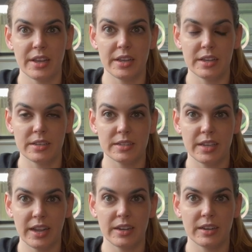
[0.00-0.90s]
is
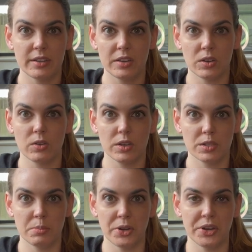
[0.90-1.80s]
getting clinical
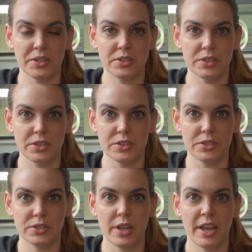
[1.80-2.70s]

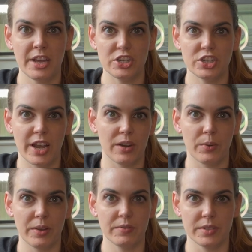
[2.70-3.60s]
experiences and
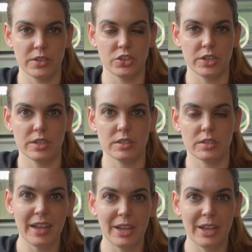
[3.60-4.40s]
shadowing physicians.